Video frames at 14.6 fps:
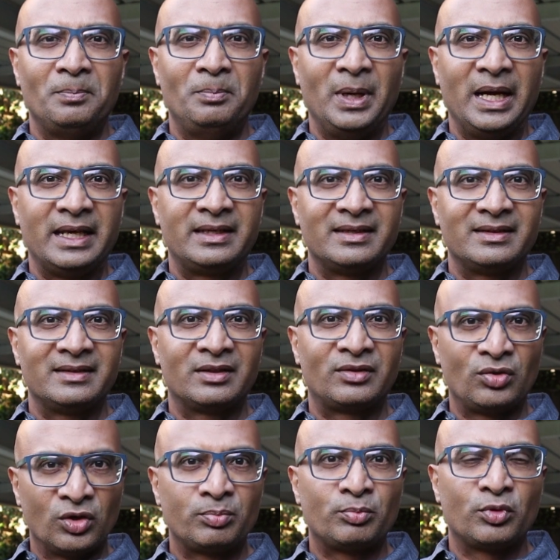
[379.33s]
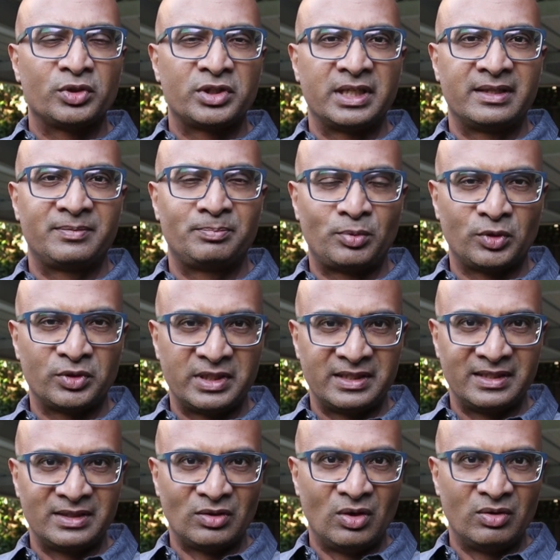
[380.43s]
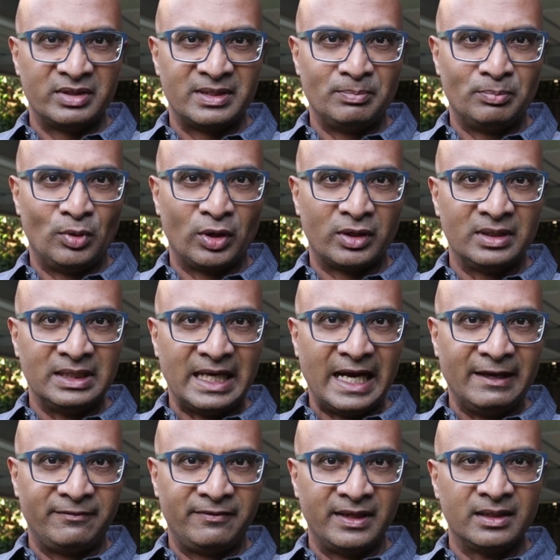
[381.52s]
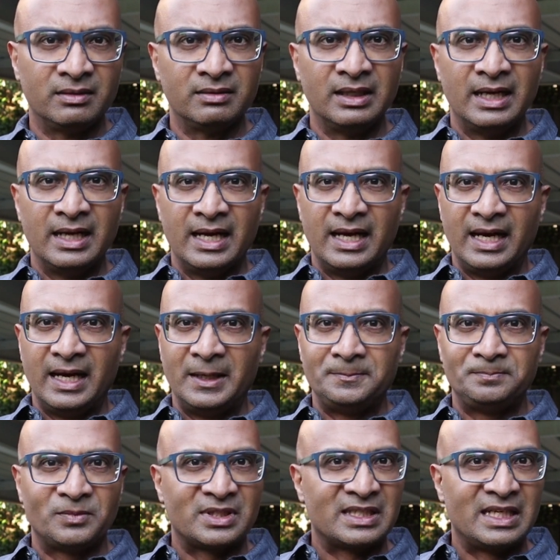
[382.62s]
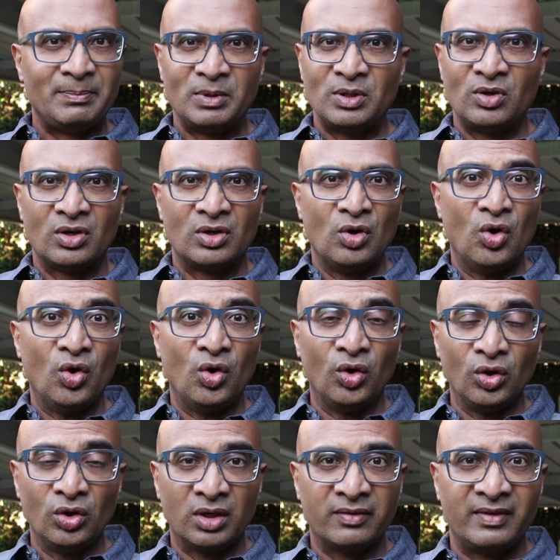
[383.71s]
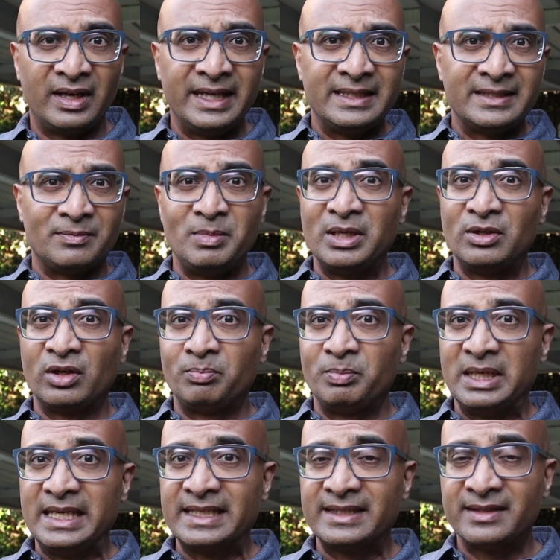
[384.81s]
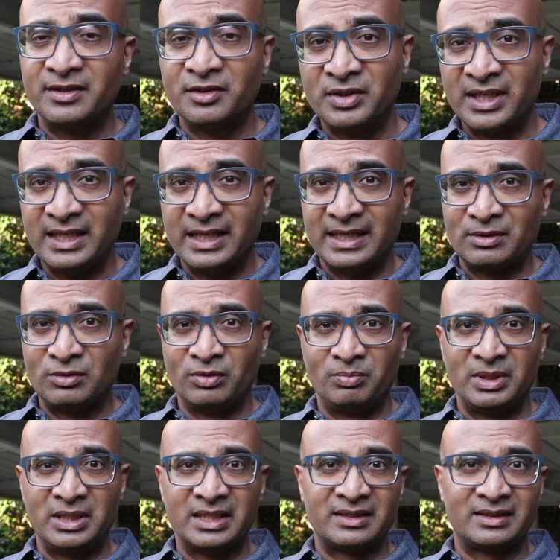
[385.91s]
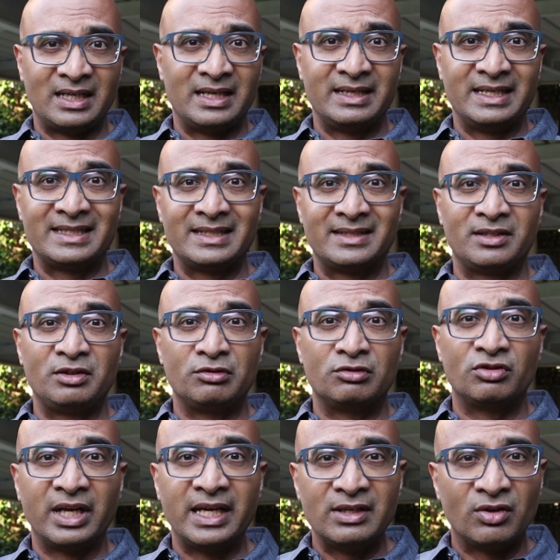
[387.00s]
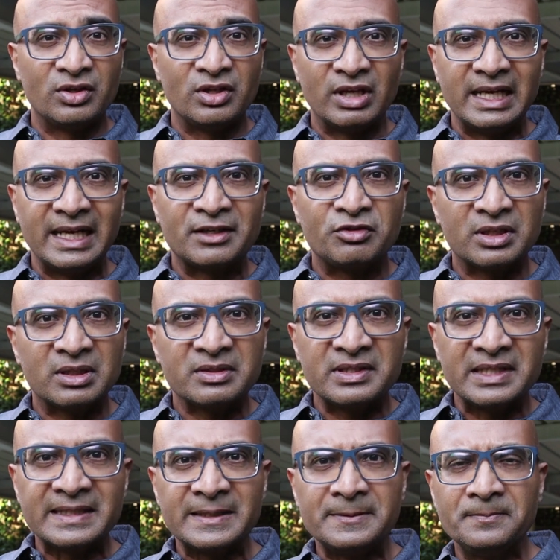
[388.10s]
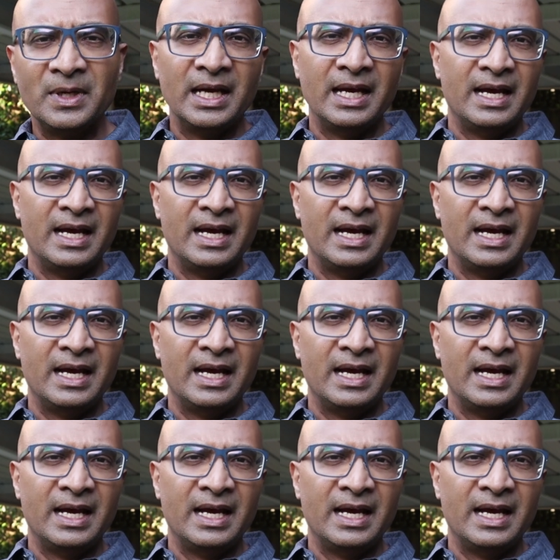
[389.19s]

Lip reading: But the thought process is always important, I feel. Slapping on a whole lot of lights may not be necessary. It could be just an unnecessary drain on your electrical system.